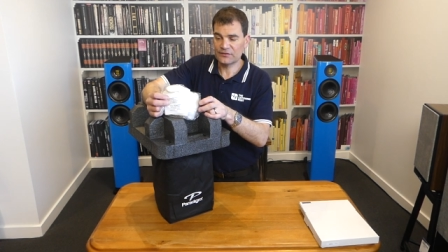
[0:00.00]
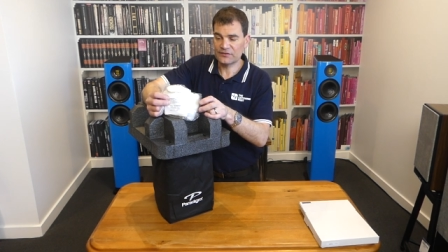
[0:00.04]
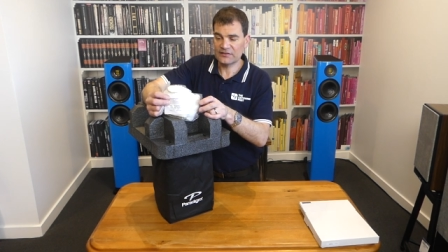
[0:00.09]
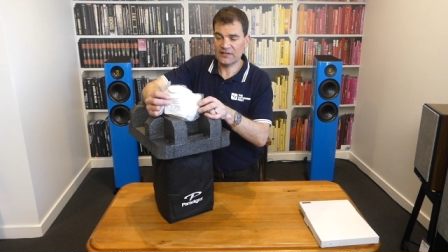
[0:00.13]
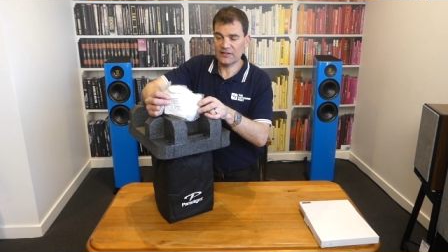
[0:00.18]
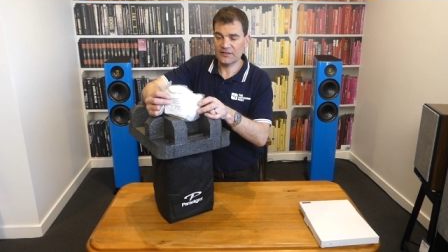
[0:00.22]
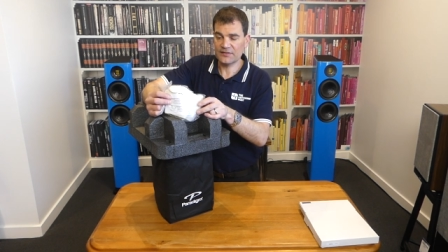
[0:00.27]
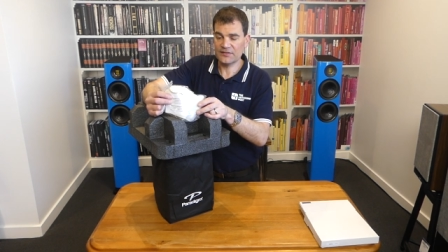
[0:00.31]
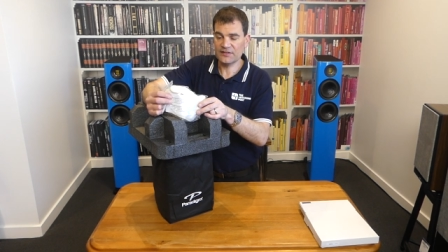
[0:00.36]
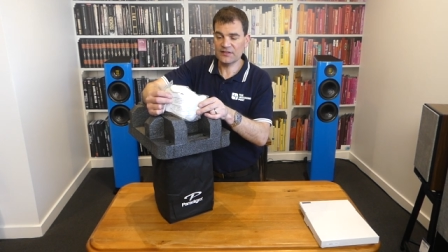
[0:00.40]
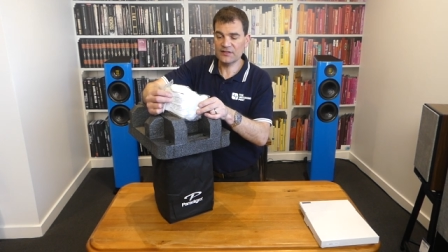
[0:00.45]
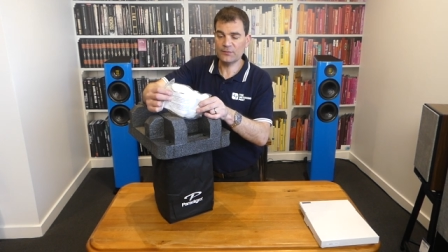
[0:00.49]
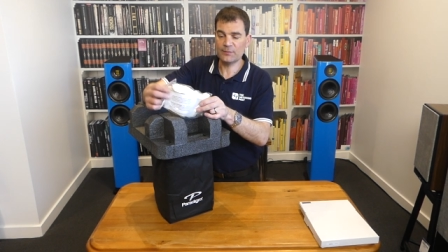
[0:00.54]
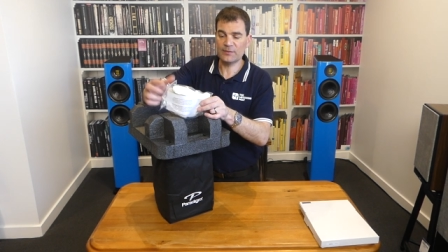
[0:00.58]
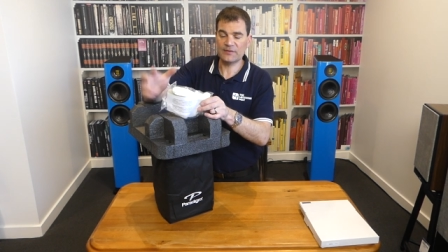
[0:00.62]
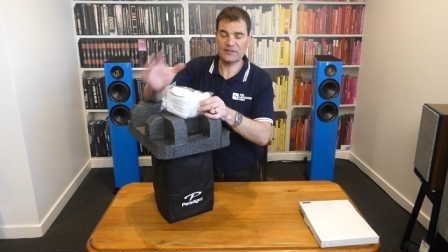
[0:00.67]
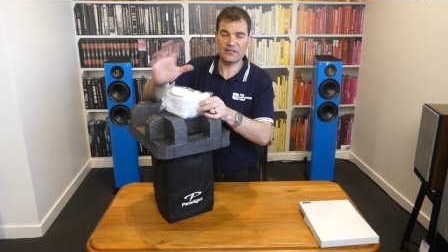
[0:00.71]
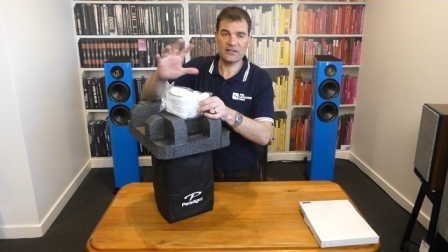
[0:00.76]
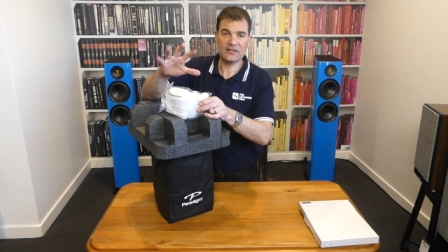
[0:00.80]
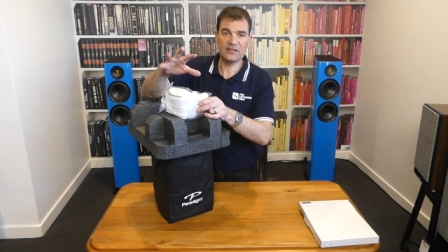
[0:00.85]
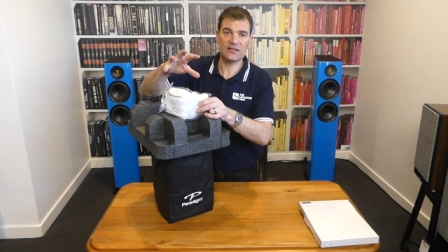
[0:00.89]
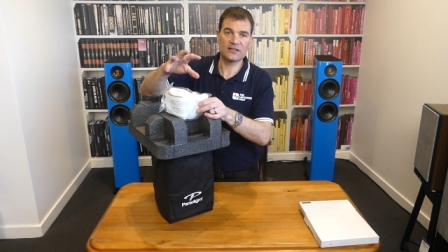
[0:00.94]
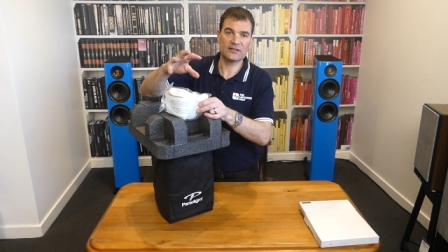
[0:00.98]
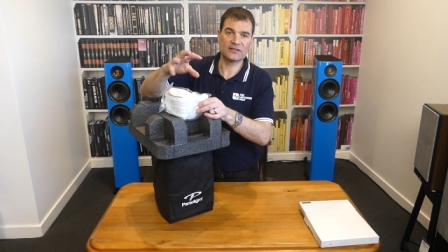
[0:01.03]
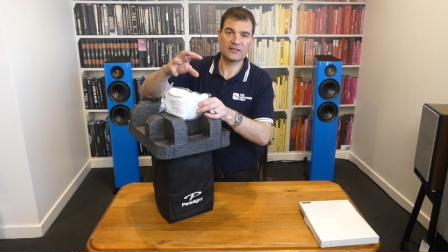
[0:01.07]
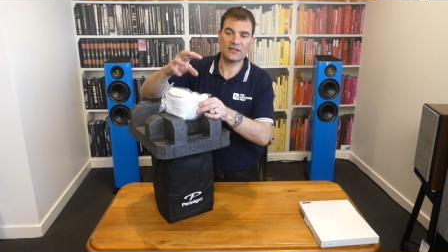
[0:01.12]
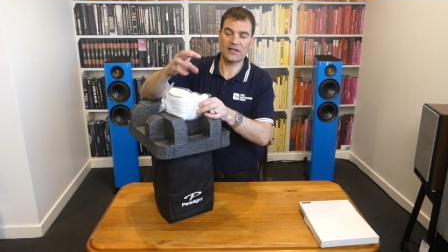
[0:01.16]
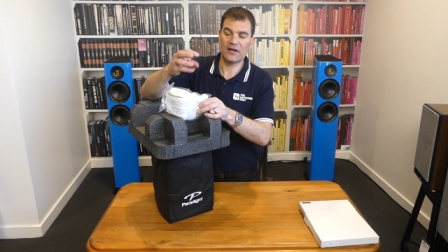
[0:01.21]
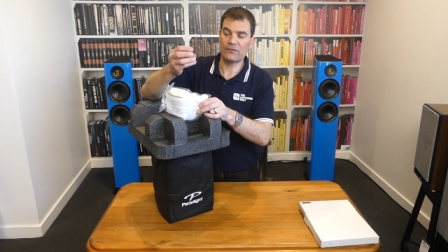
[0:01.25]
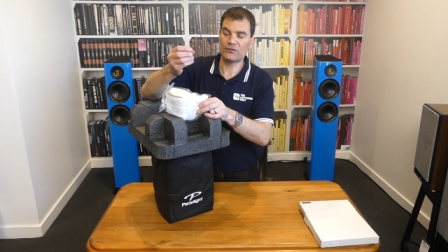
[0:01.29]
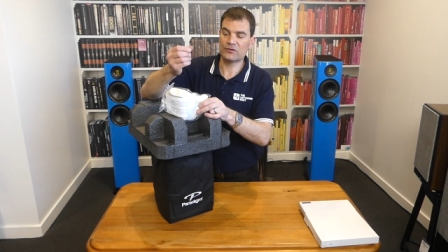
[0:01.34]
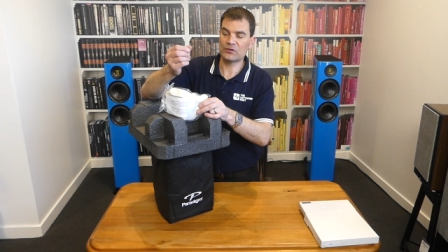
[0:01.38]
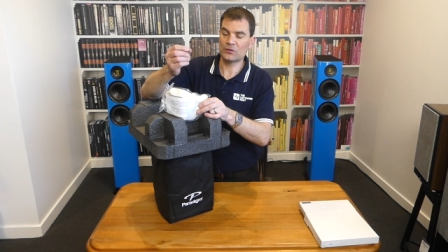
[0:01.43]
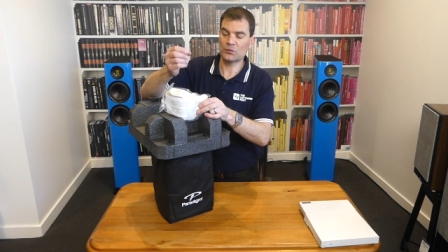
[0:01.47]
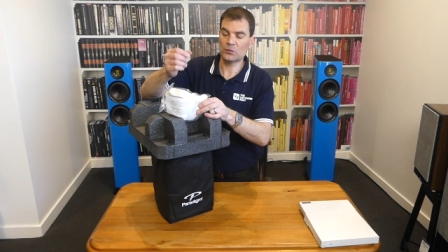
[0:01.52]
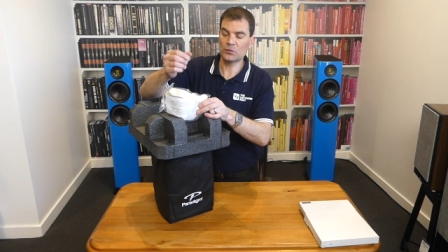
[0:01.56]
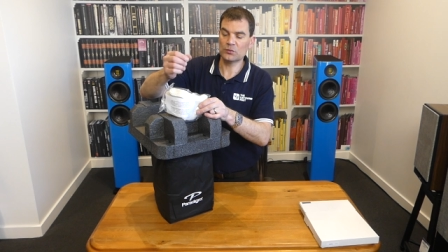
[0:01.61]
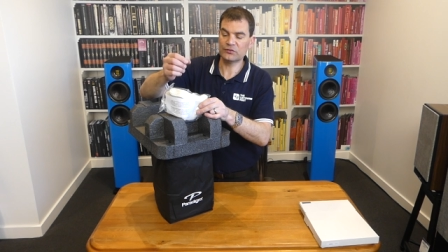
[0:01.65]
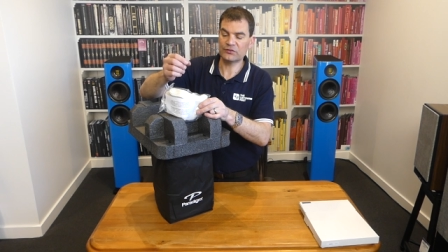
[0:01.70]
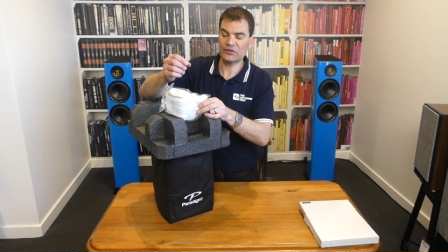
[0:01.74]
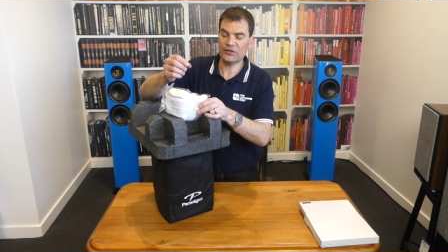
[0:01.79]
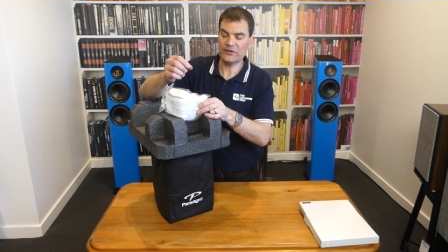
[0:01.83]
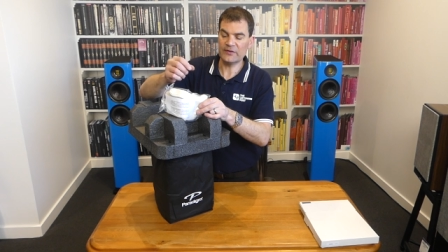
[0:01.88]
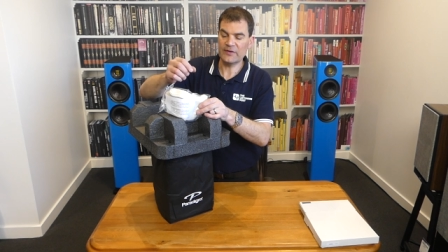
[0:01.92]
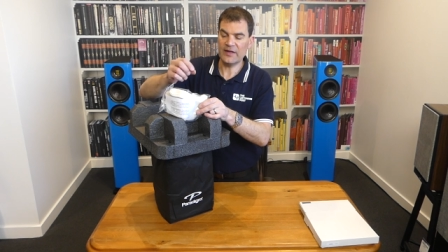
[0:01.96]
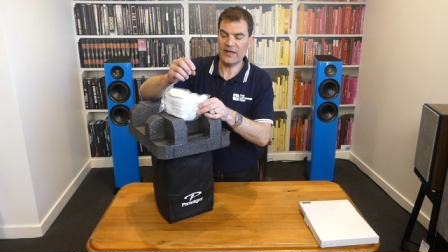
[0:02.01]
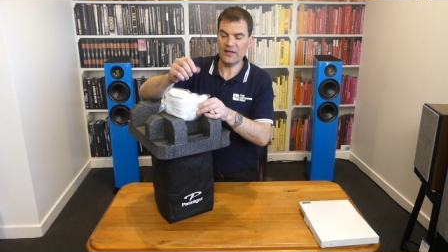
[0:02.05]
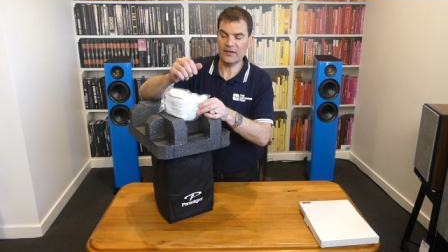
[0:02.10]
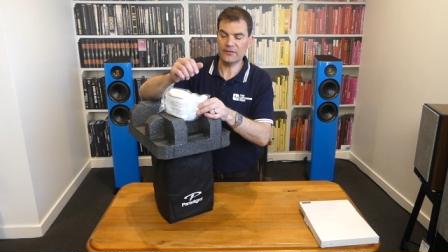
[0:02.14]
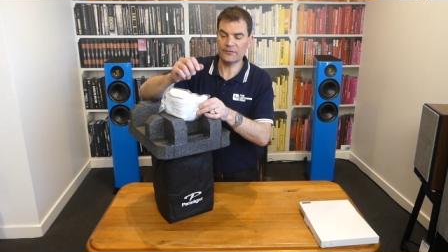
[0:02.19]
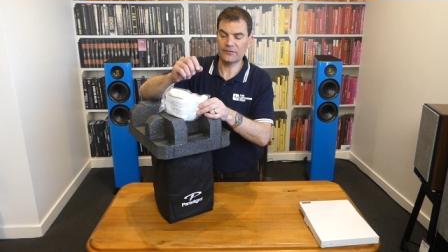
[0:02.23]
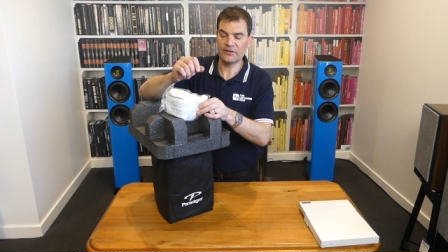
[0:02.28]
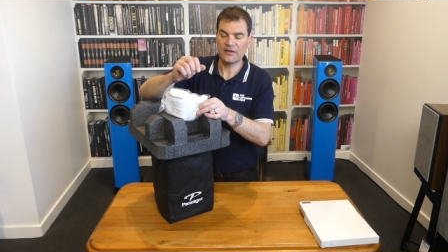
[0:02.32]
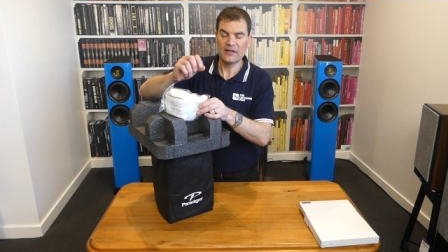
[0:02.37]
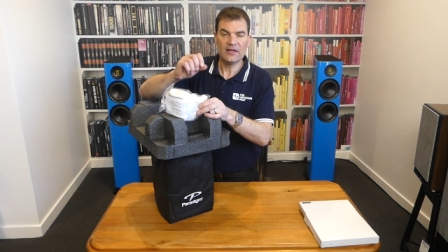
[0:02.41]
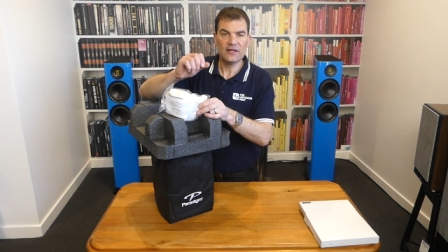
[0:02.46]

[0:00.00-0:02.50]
Now these particular gloves also have